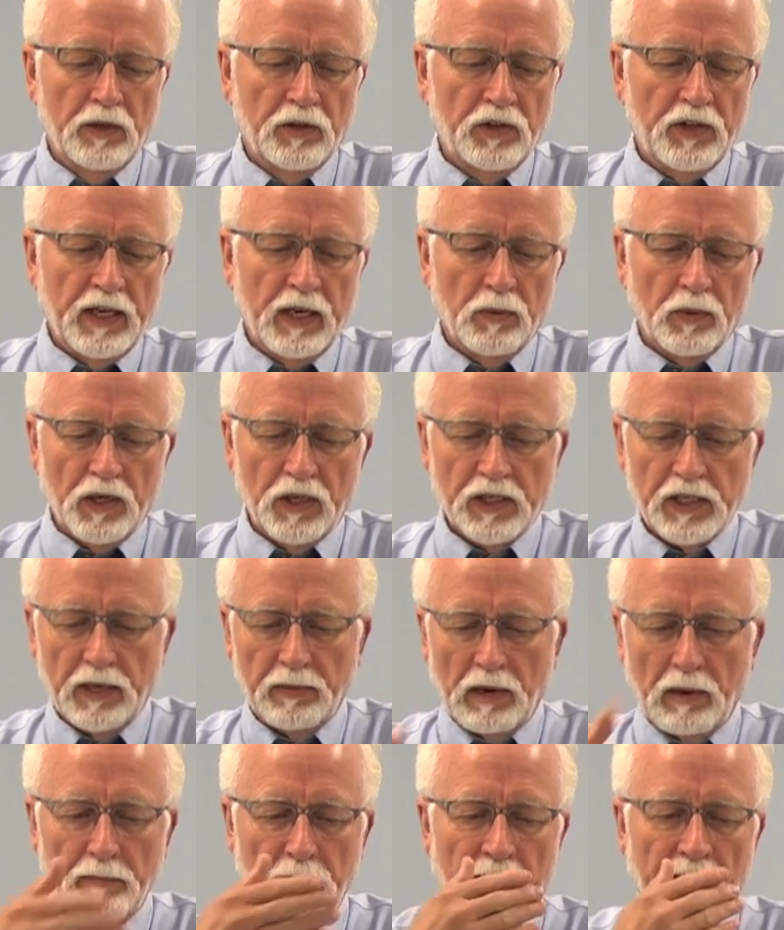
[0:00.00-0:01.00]
The other thing I want to
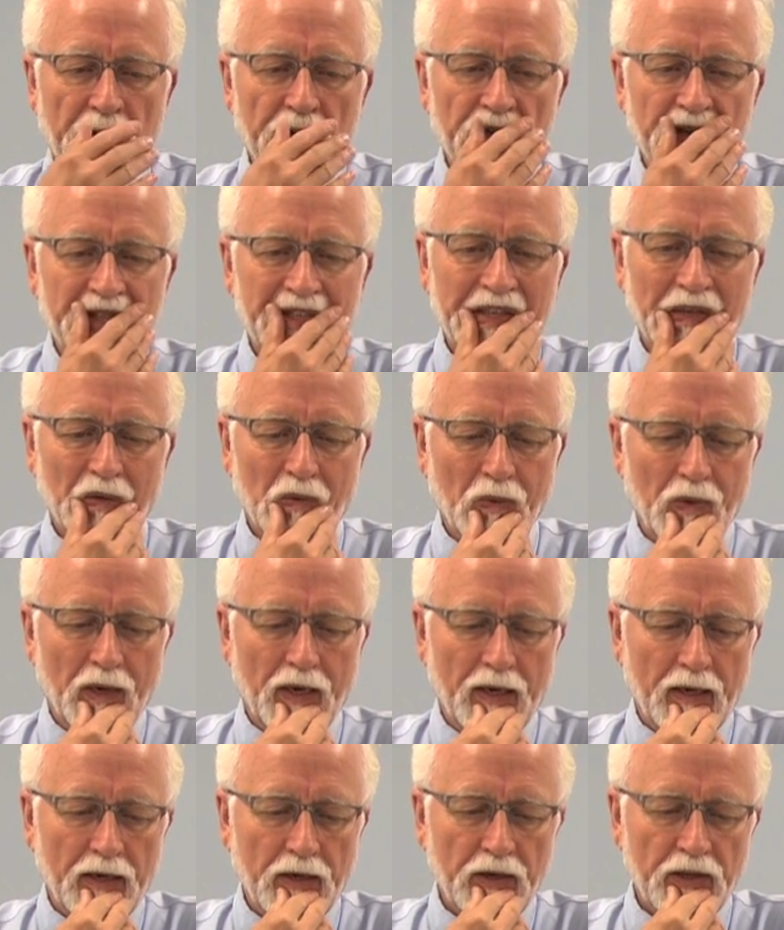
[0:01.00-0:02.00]
say about batteries here
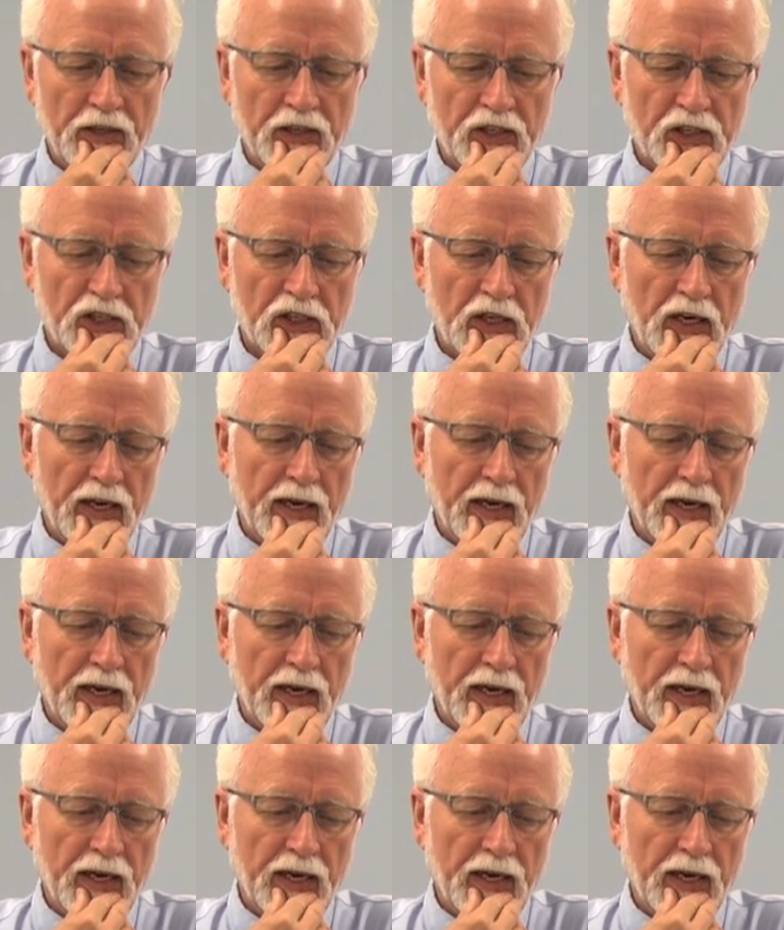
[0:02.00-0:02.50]
uh, on this